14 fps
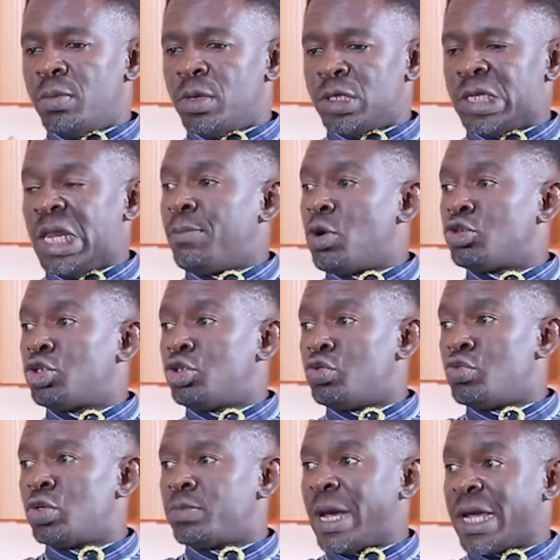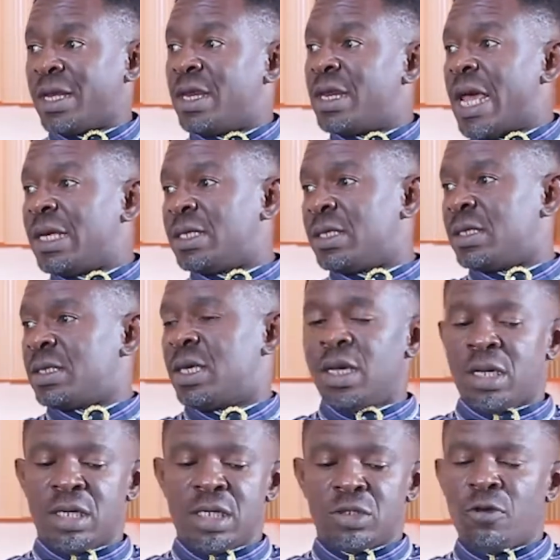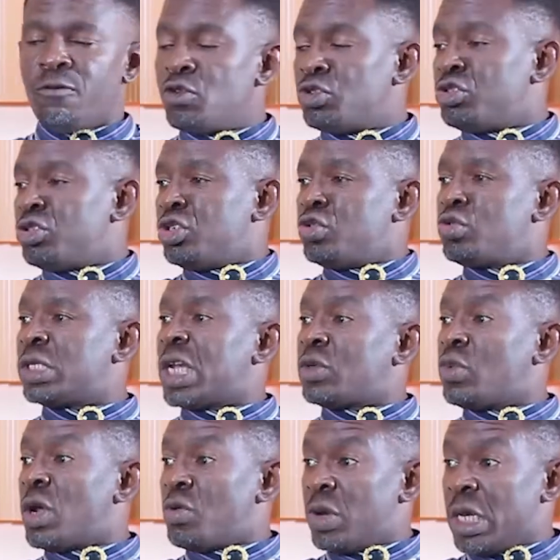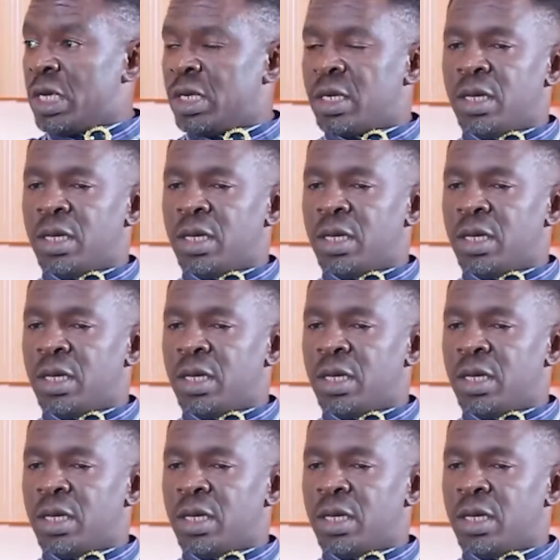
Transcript: slip-on shoes back in the 90s. These are upholstery shoes that were raining.